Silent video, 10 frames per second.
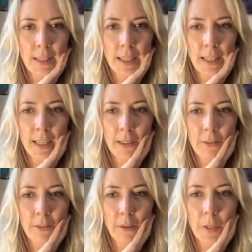like
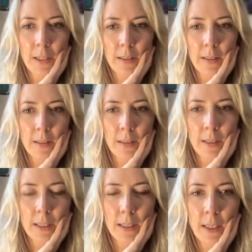hidden from us.
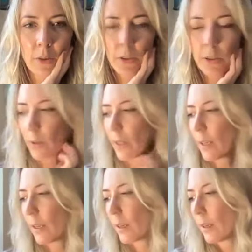It's like also, I
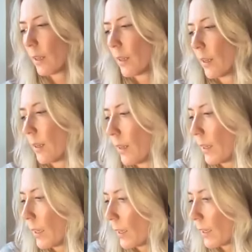think,
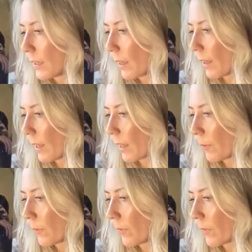a
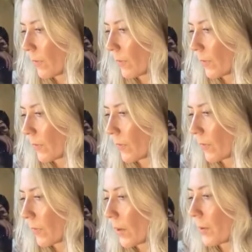time,
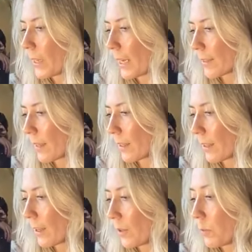oh yes,
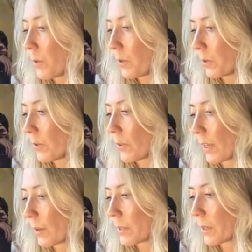Kalyani, the moon
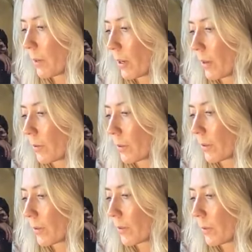comes up a lot
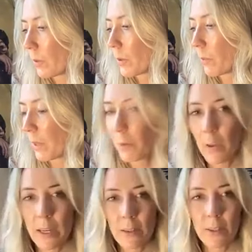with people
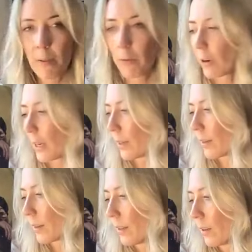that are
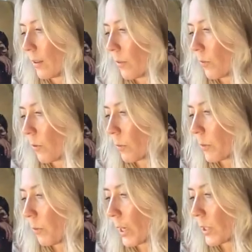suffering from
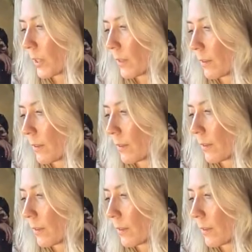depression.